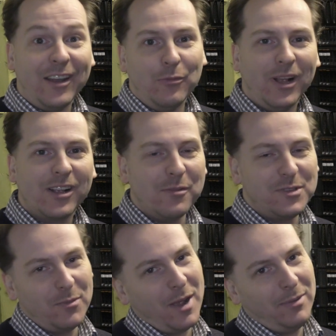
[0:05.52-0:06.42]
and welcome
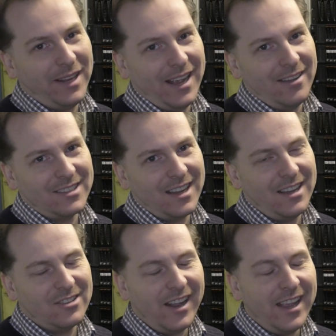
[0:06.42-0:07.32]
to my playhouse
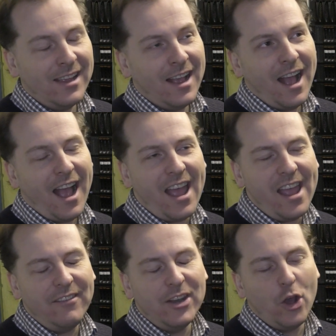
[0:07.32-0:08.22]
and today I
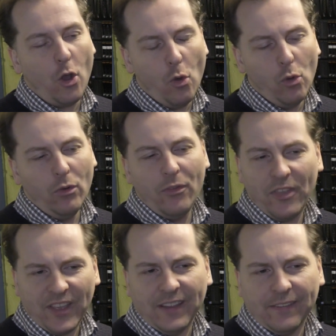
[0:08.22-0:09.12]
have an old
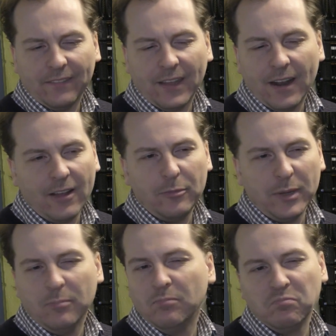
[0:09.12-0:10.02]
thing that I've
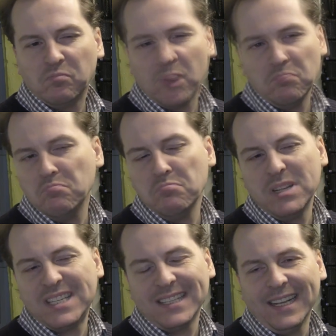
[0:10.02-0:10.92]
been
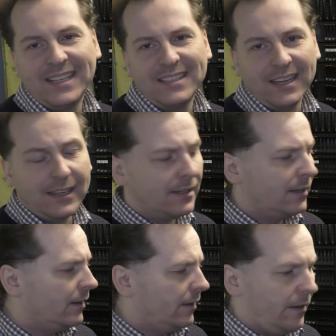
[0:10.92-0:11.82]
misselecting.
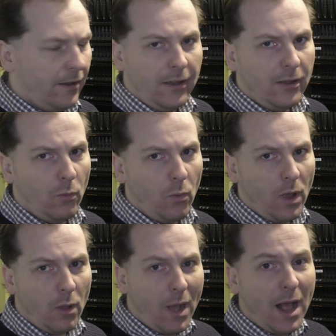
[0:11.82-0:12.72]
Uh,
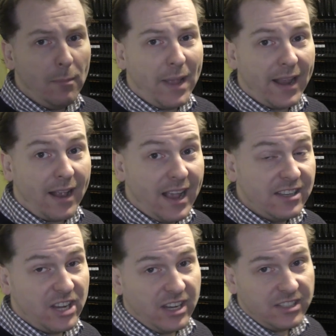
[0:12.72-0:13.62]
a while back I
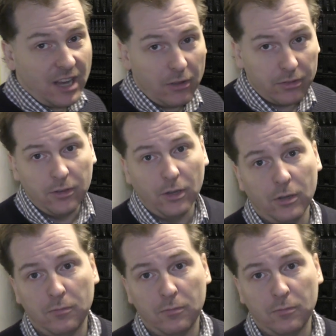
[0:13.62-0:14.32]
changed out the